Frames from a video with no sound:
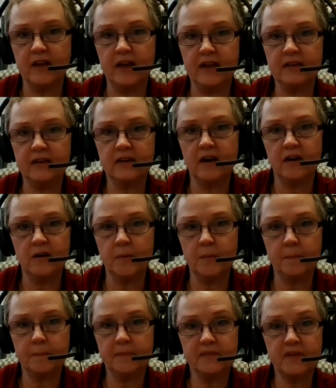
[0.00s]
And uh,
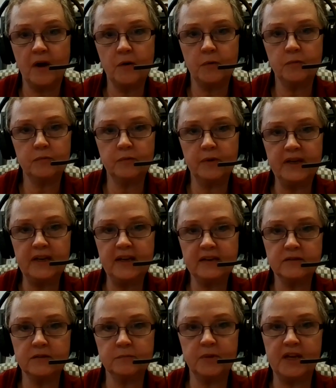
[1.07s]
so we need
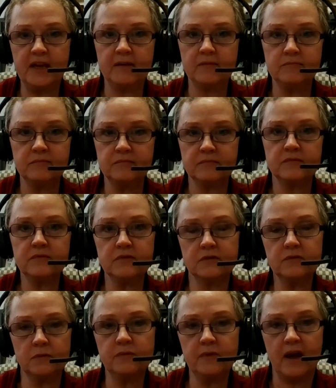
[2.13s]
to be
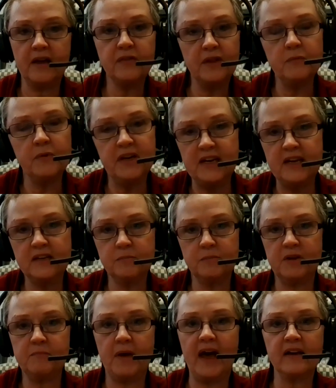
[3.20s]
I think we need to
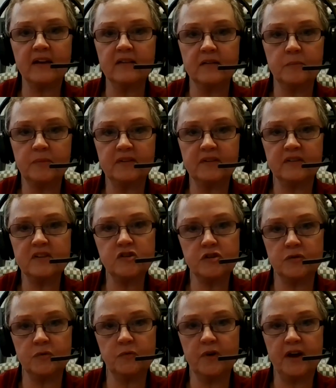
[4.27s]
be back in the
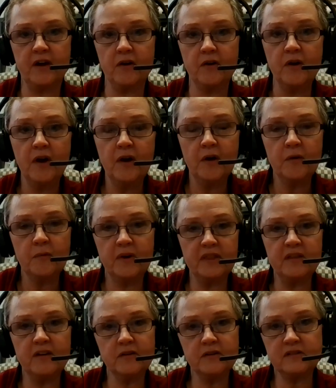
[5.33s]
position where when
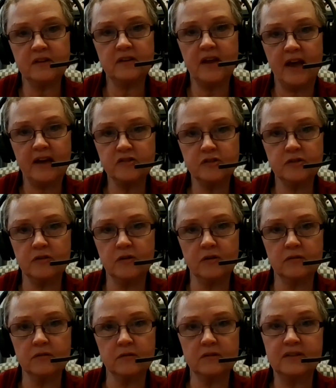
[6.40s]
there's a
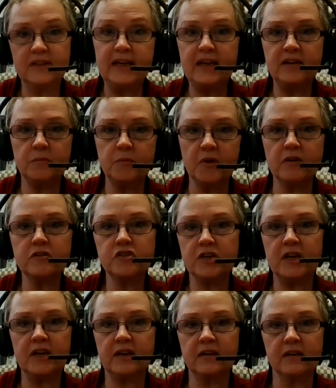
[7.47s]
national need
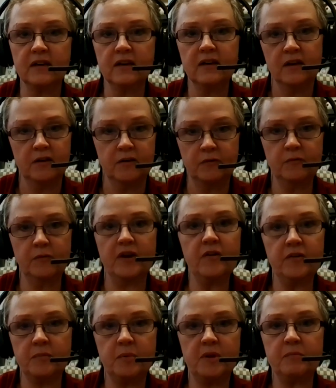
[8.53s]
emerging, we are
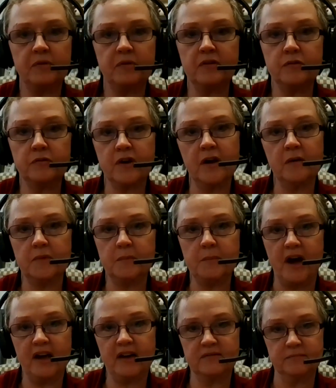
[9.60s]
the people who come to
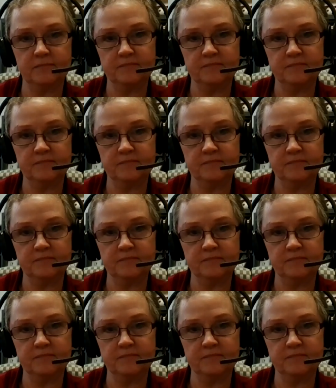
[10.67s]
mind.